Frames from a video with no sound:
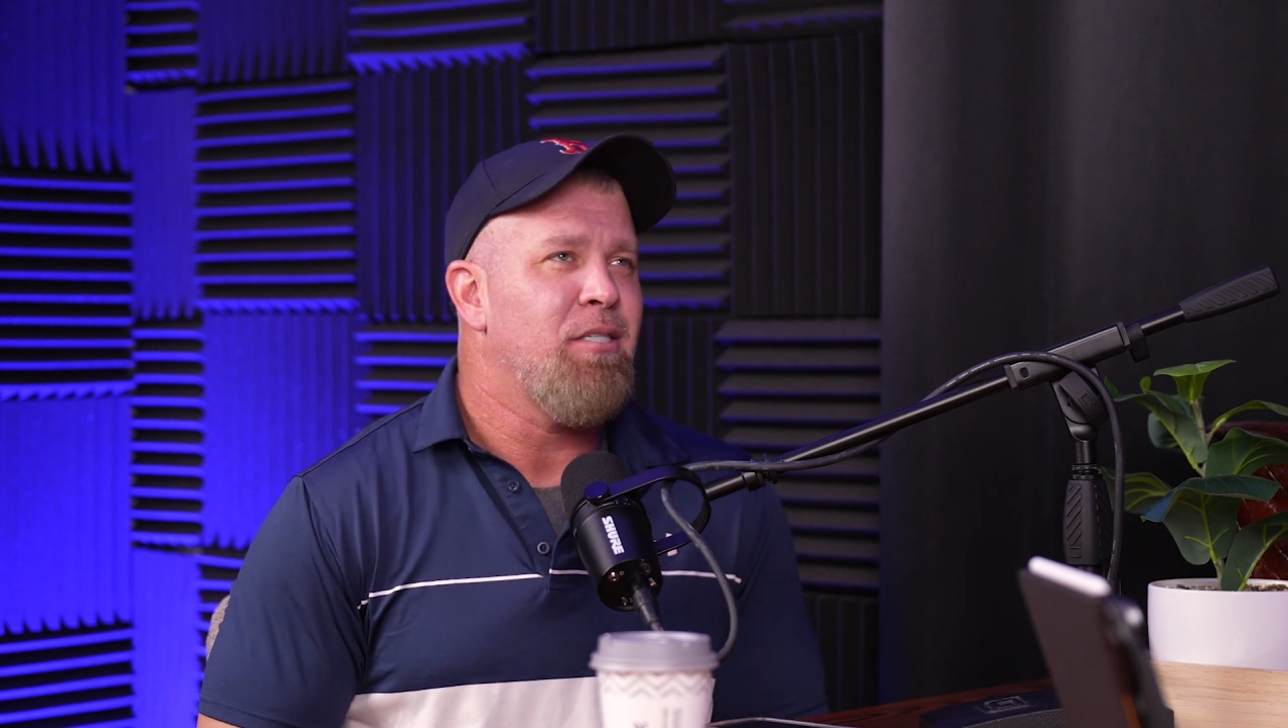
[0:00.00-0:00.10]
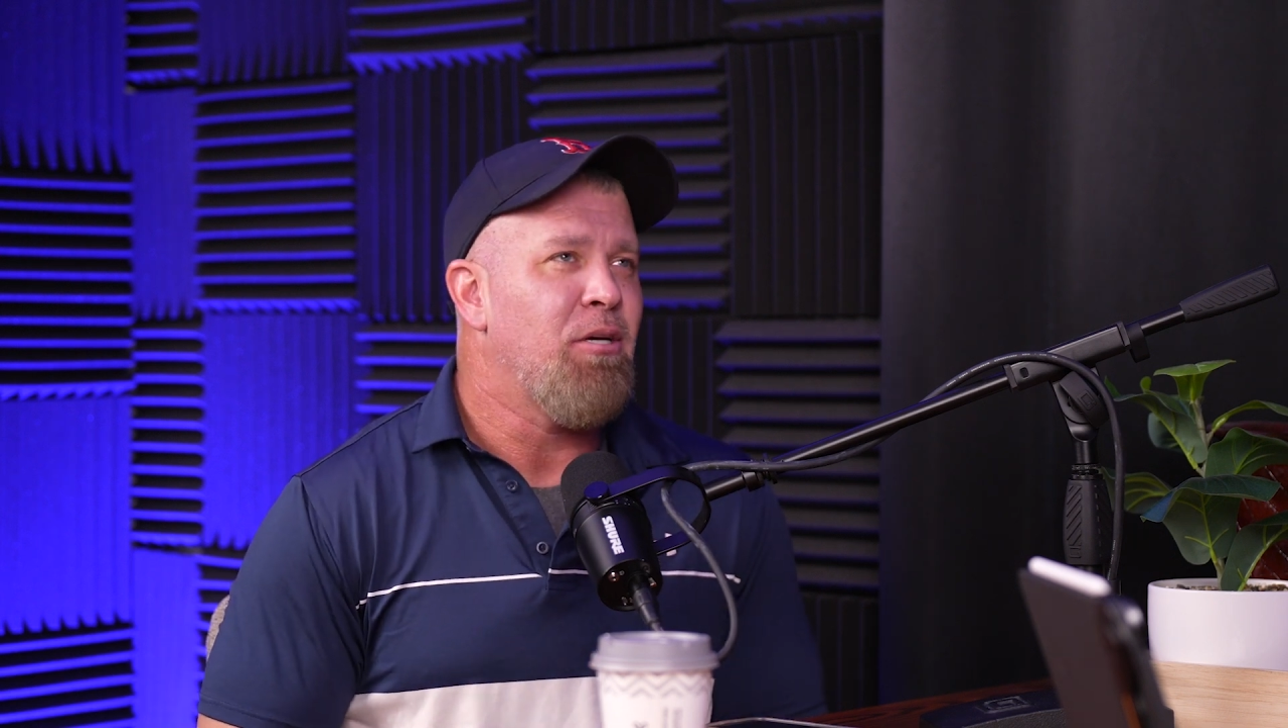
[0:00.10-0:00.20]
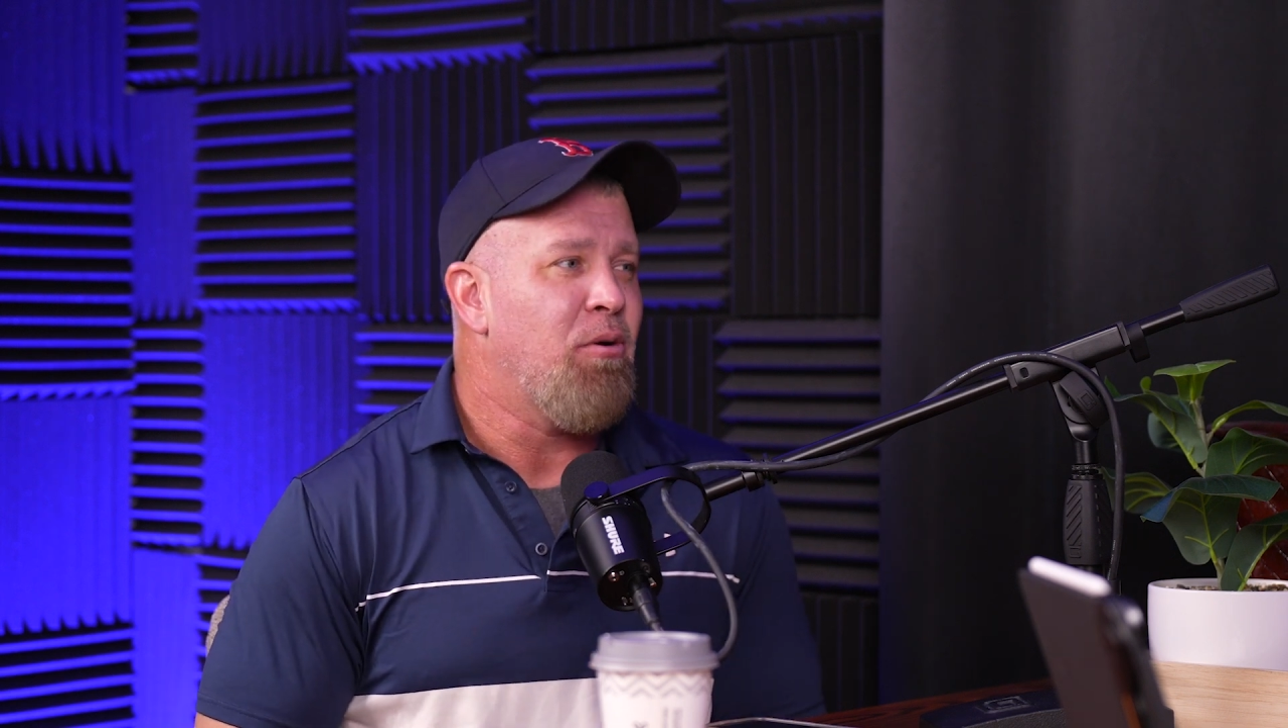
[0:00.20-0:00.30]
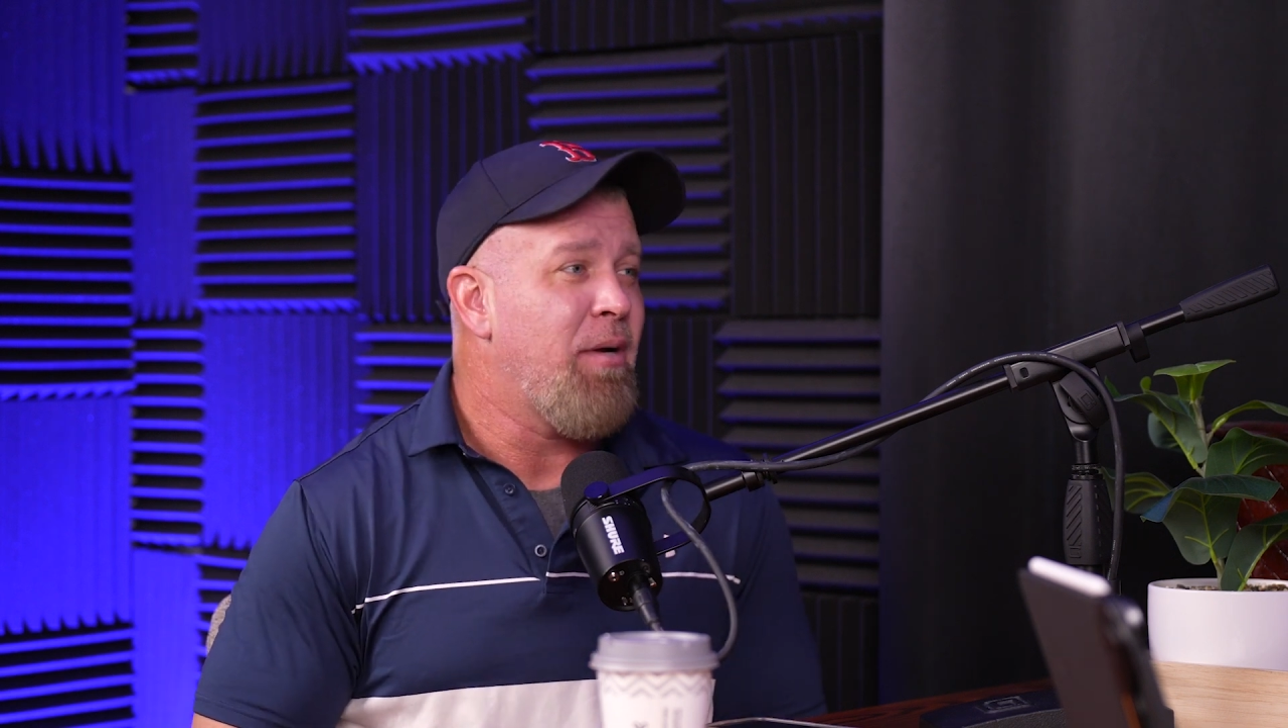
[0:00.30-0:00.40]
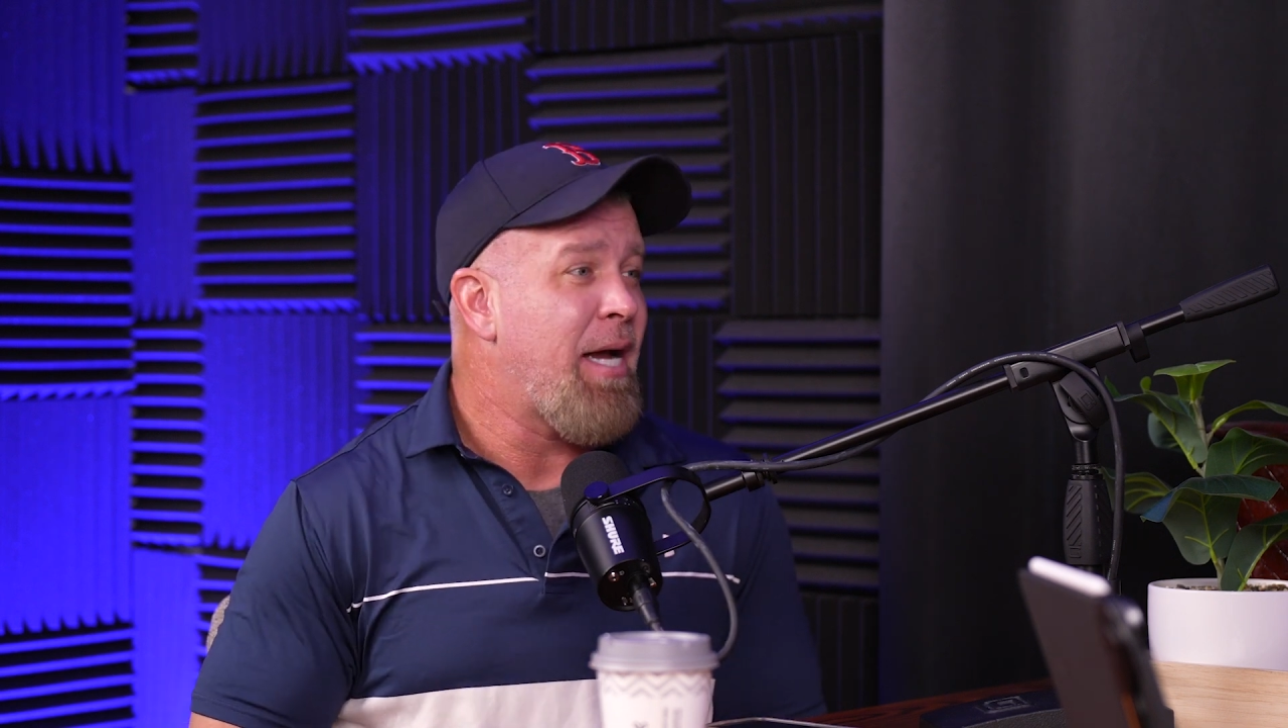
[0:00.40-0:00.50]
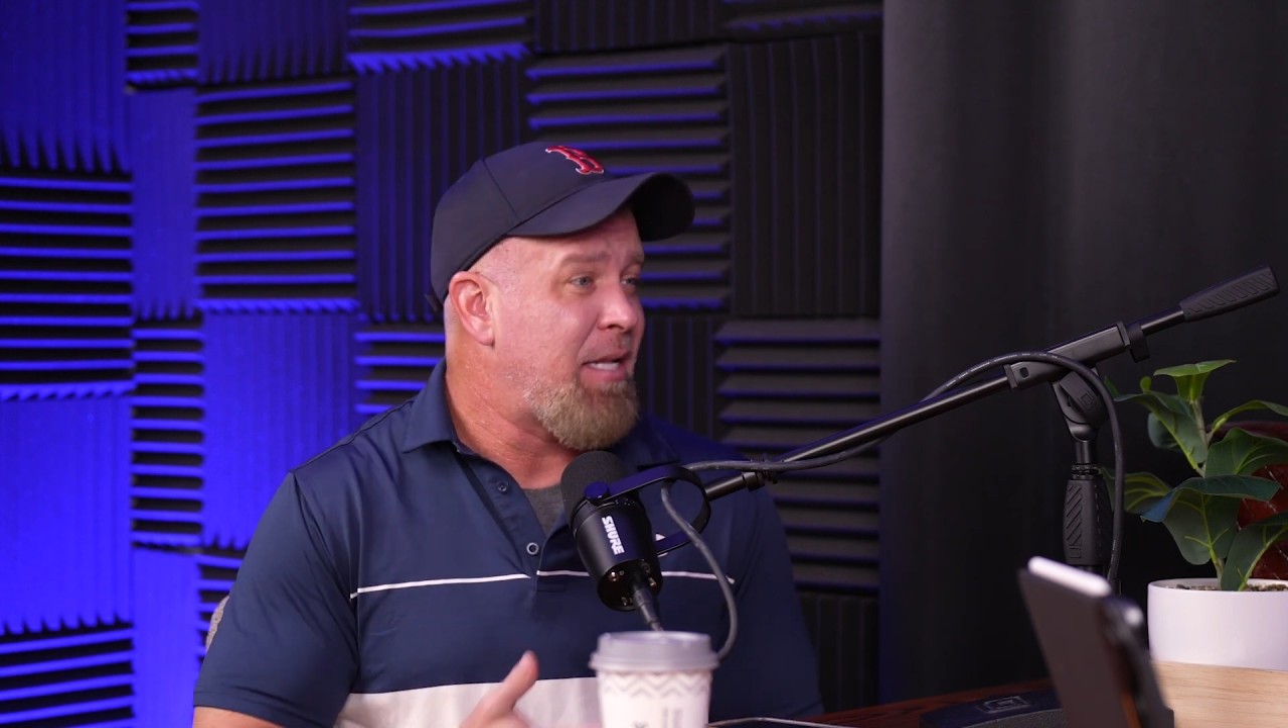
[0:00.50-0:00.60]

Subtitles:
So I had